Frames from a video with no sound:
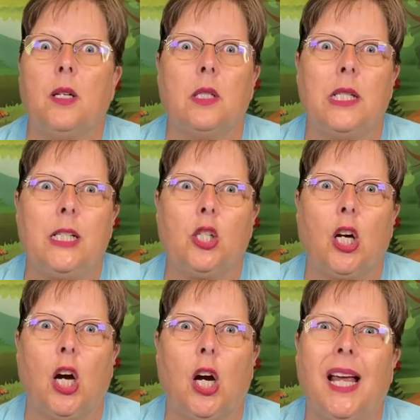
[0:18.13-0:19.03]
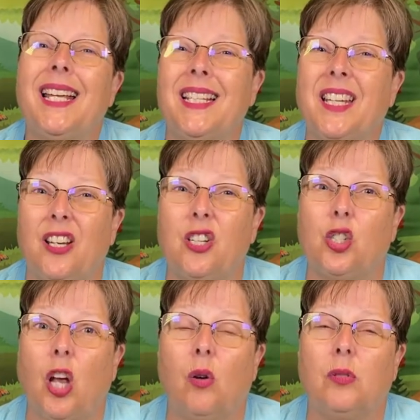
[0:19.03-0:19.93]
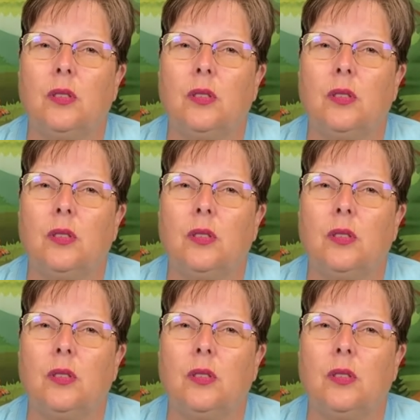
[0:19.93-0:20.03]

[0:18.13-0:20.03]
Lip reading: teacher, it's going to show.